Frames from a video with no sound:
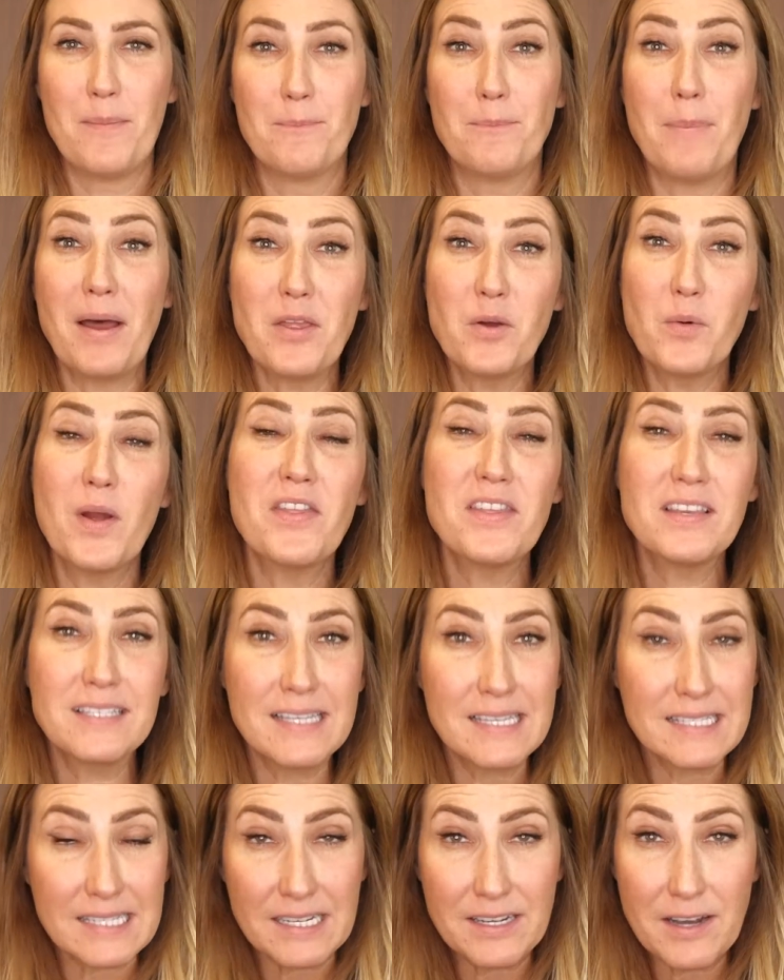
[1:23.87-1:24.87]
By the way, this
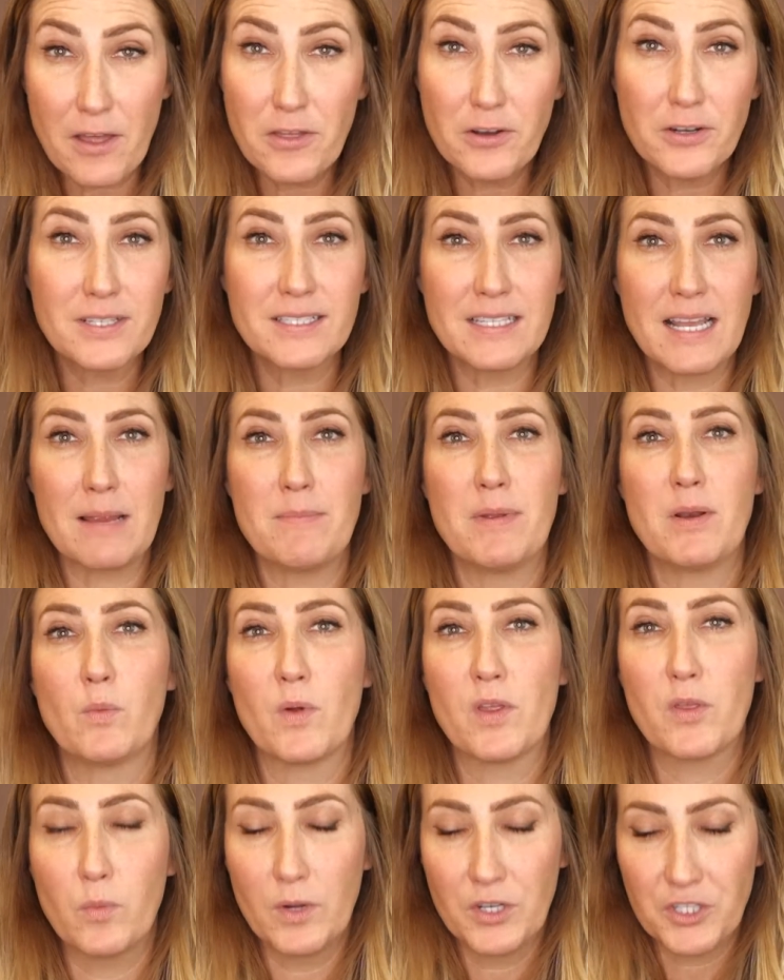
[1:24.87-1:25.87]
is another statement
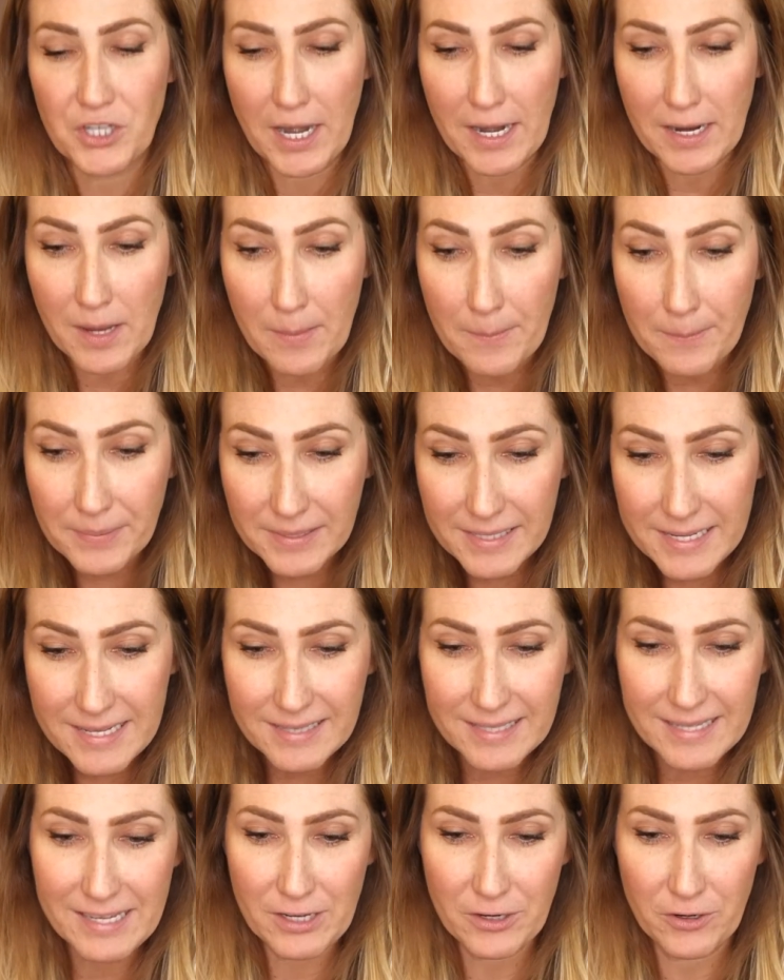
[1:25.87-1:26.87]
with which I
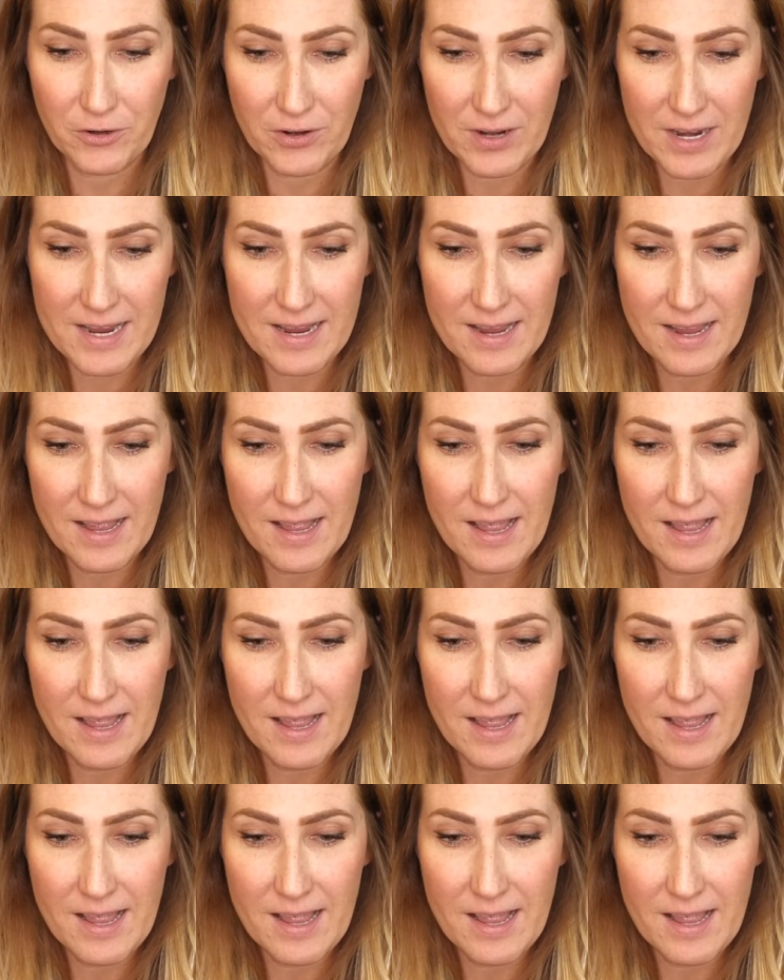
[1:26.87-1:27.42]
completely agree.